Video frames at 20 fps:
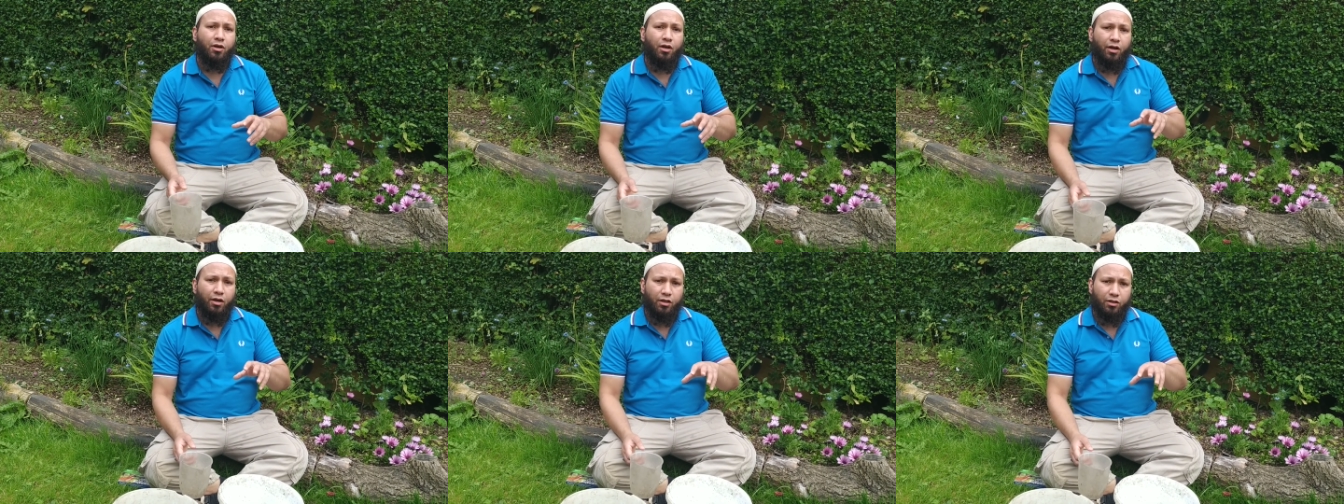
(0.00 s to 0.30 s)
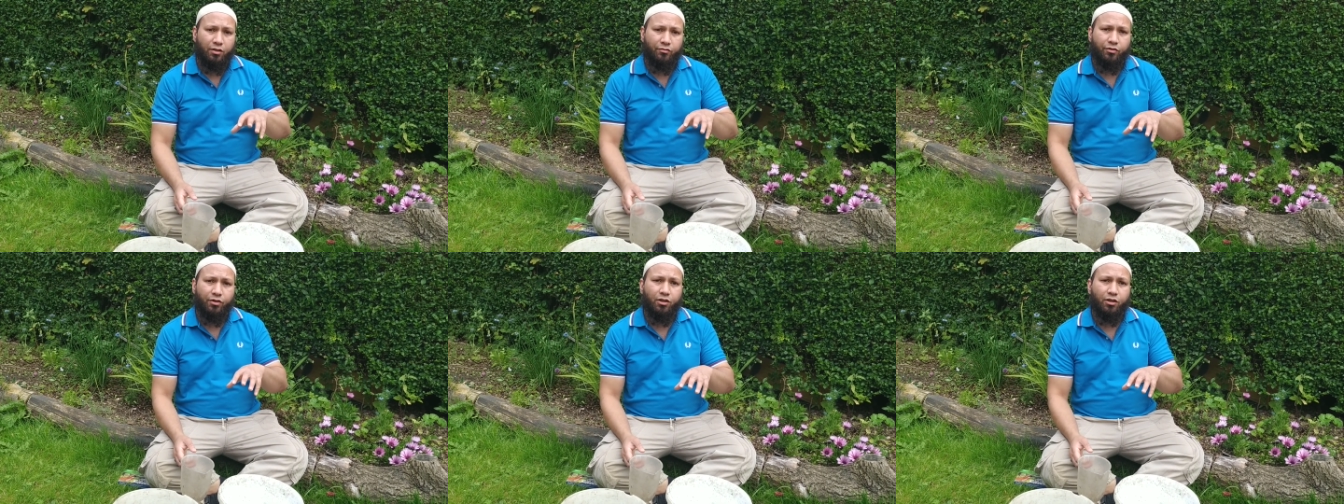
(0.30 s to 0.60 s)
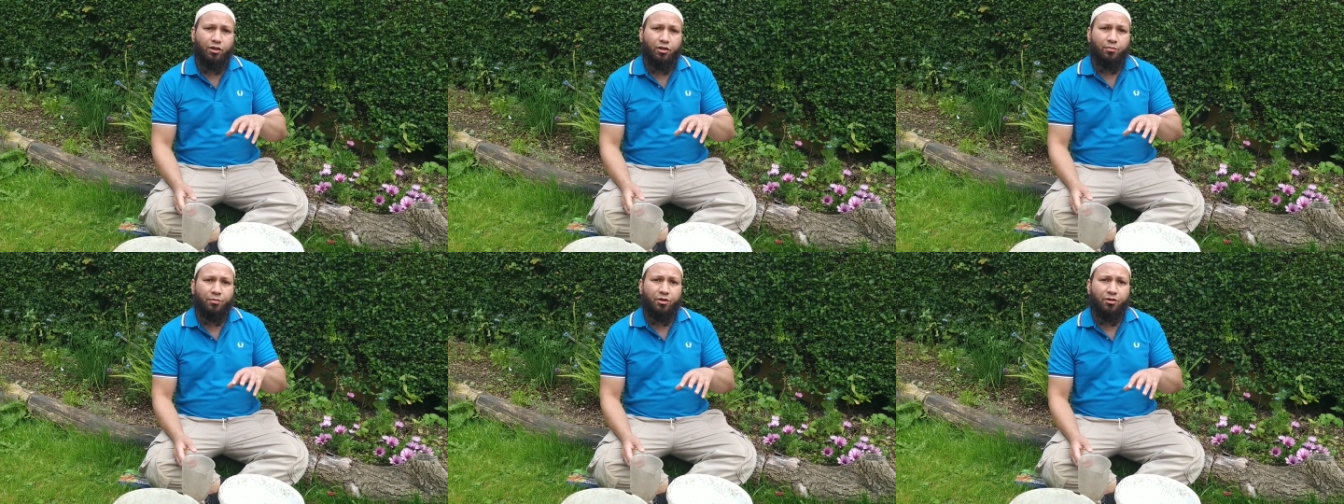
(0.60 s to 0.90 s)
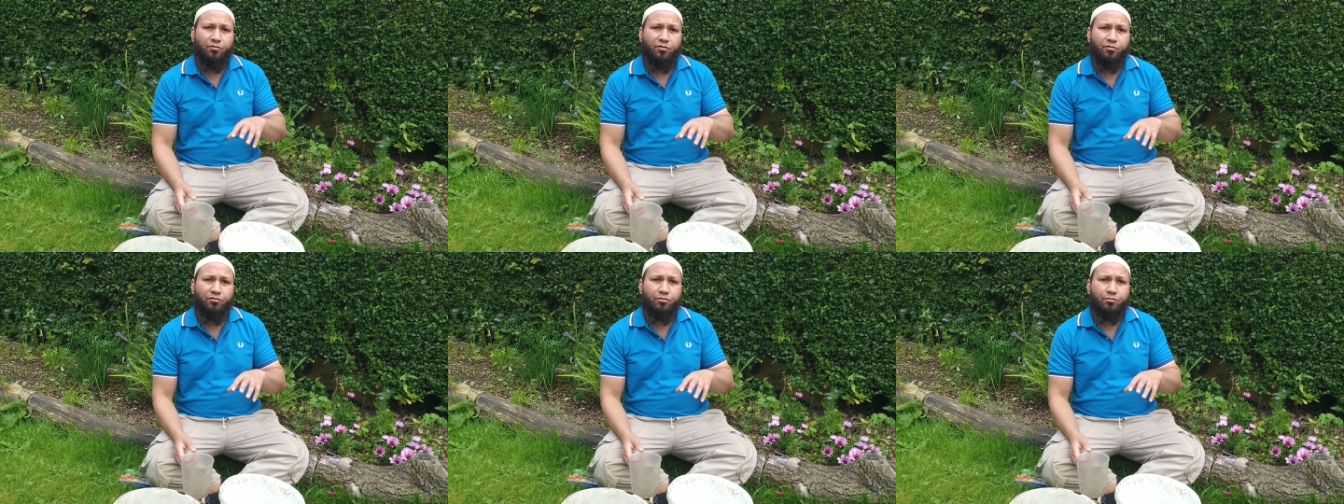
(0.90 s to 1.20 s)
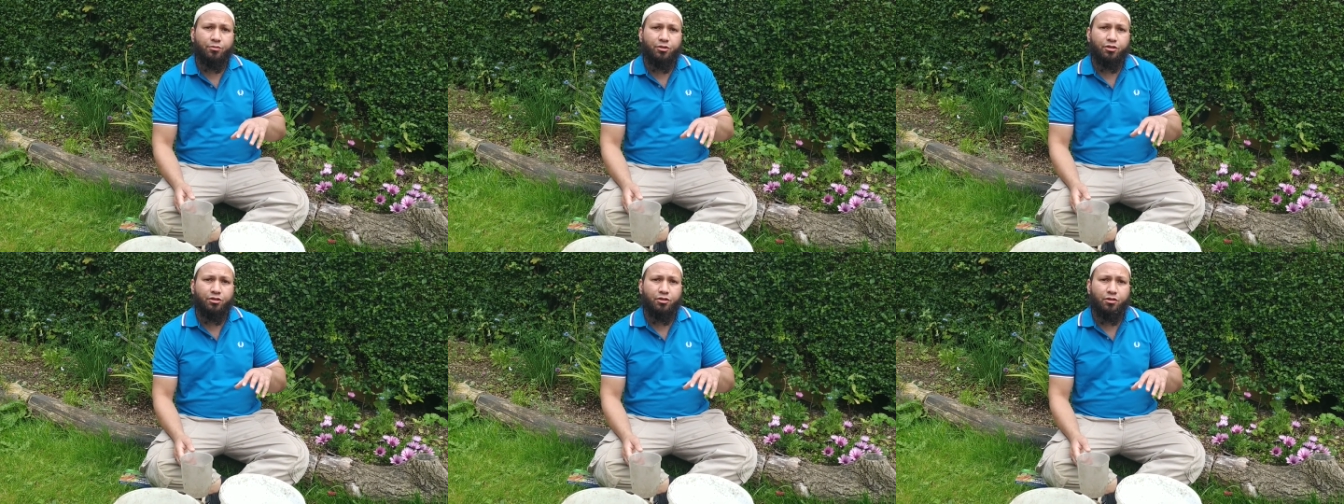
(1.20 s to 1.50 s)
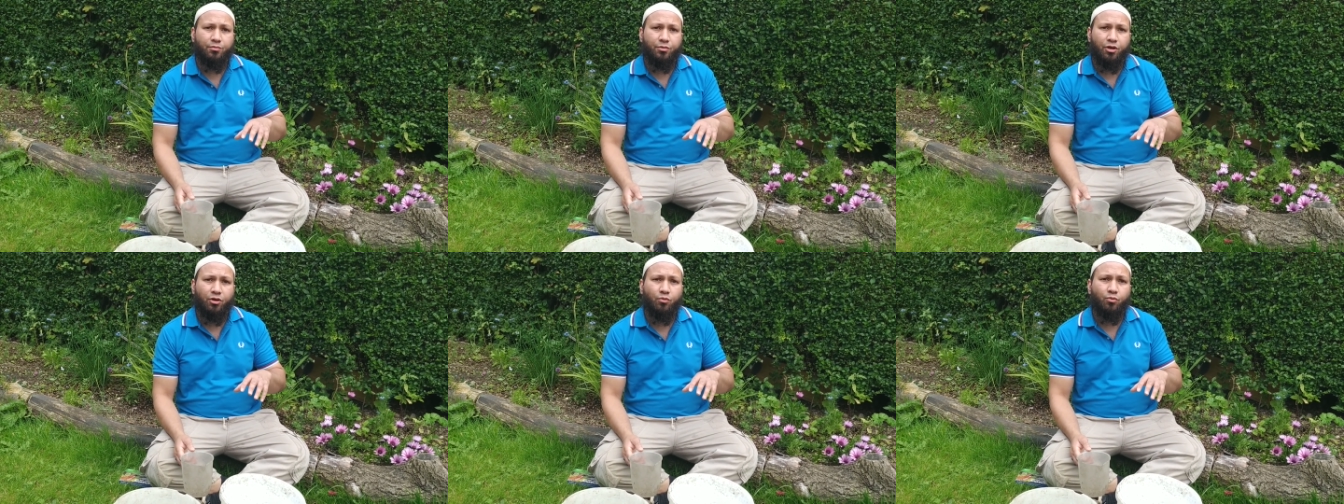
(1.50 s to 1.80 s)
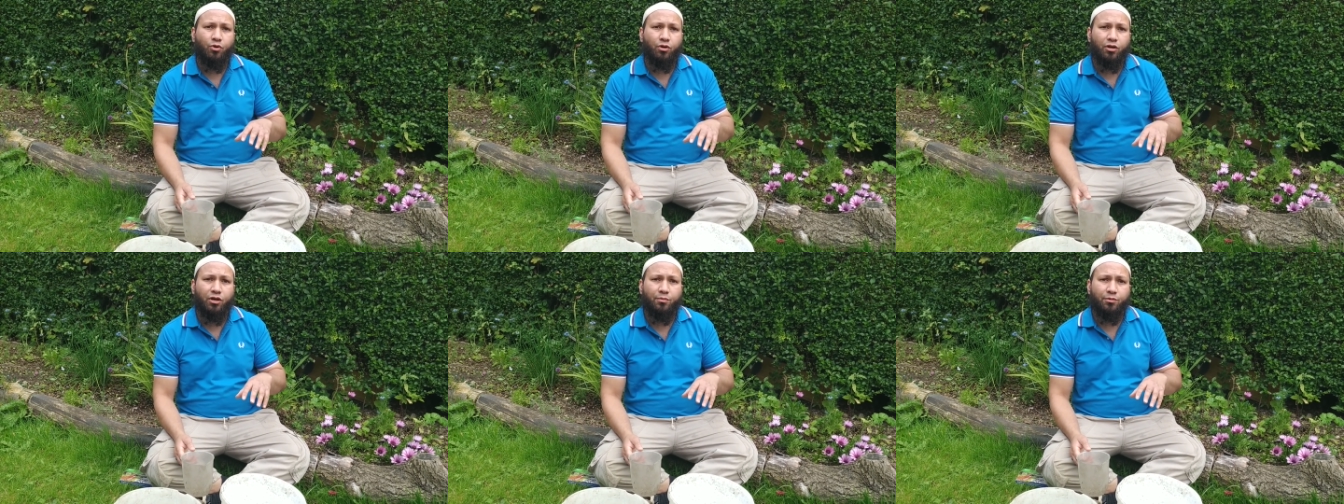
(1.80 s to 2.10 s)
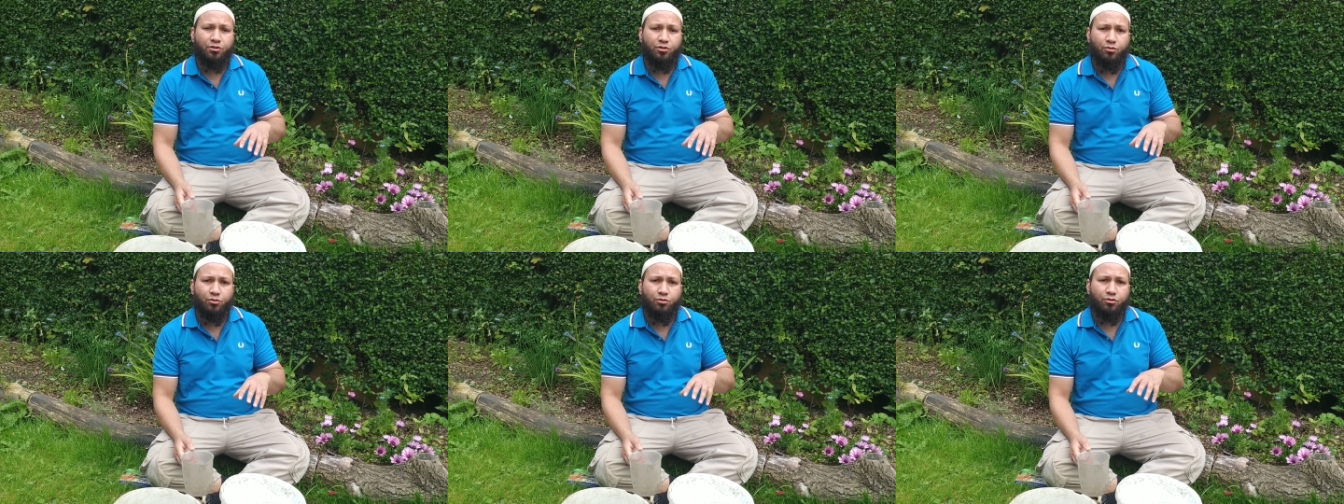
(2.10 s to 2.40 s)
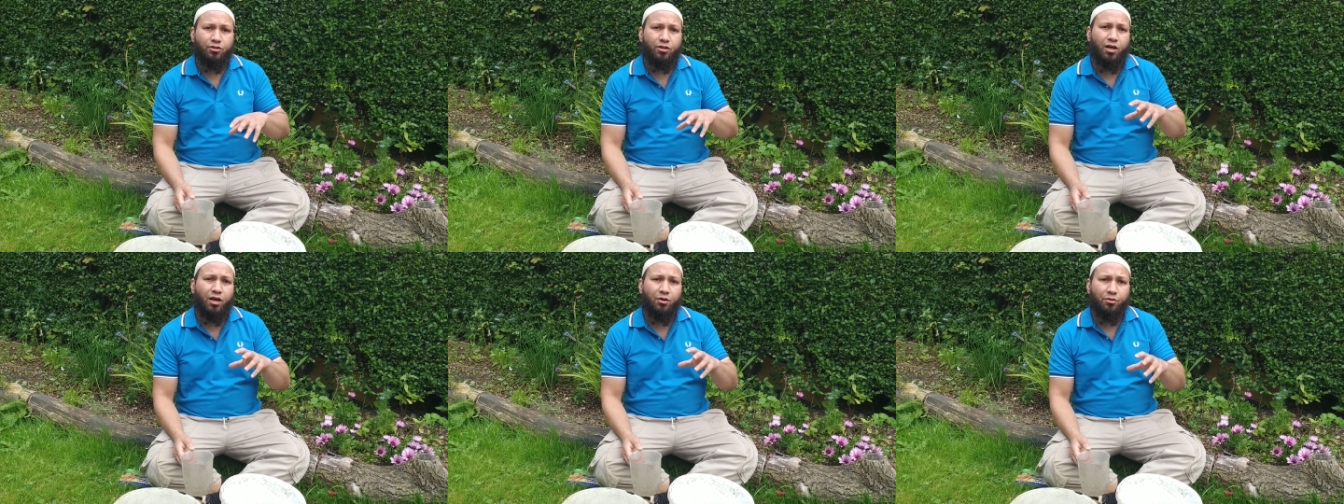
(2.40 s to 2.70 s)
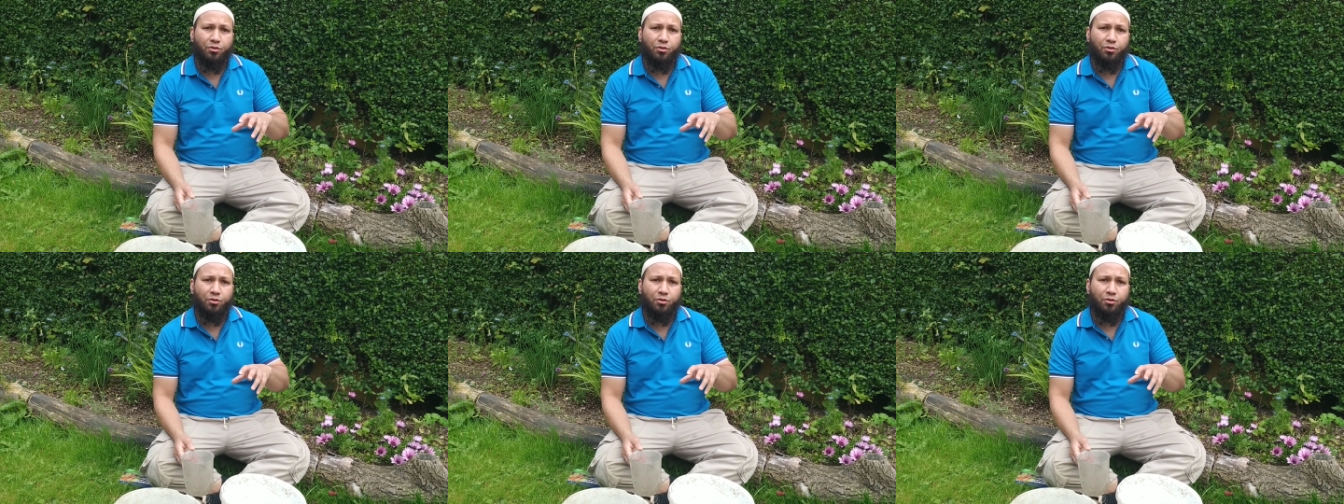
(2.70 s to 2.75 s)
I'll give you a little bit of information about what nematodes and how